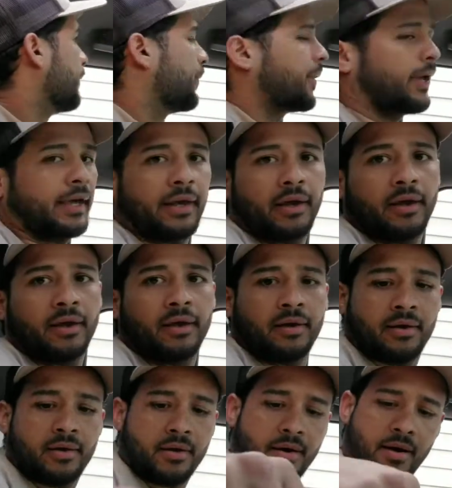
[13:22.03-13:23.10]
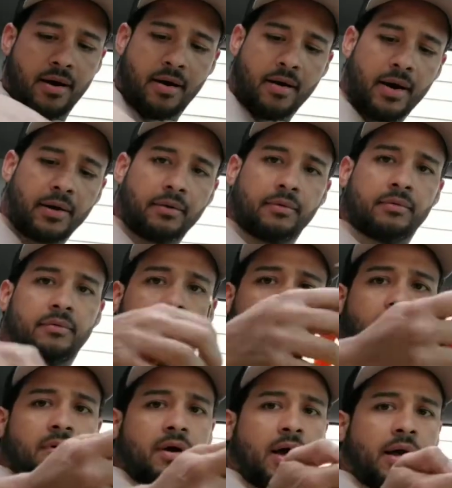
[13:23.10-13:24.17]
Okay, all right,
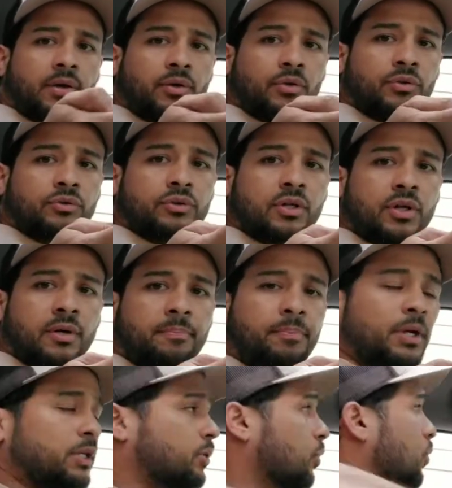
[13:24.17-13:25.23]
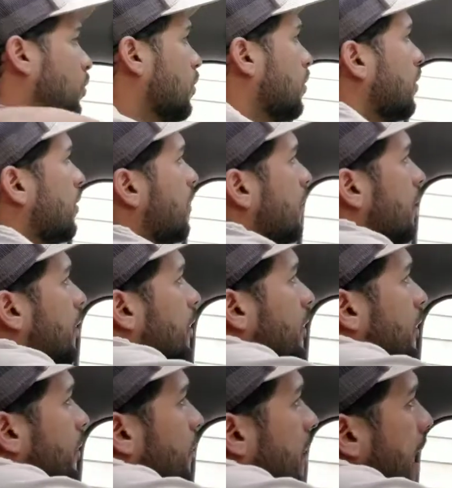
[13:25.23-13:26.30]
I used the pig tool,
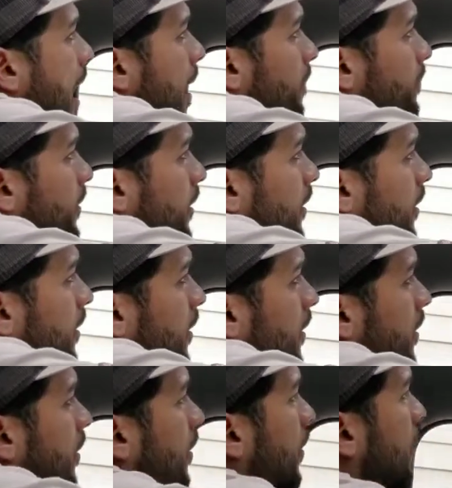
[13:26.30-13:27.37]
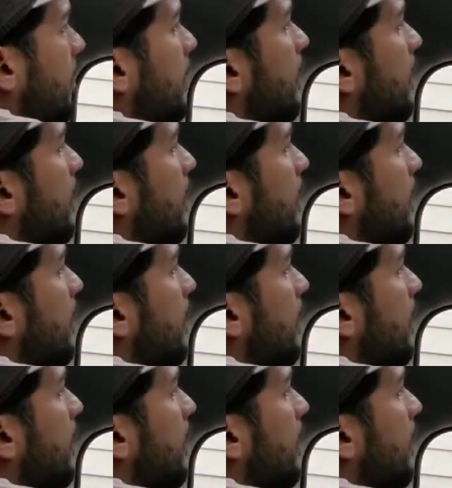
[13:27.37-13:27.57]
grab the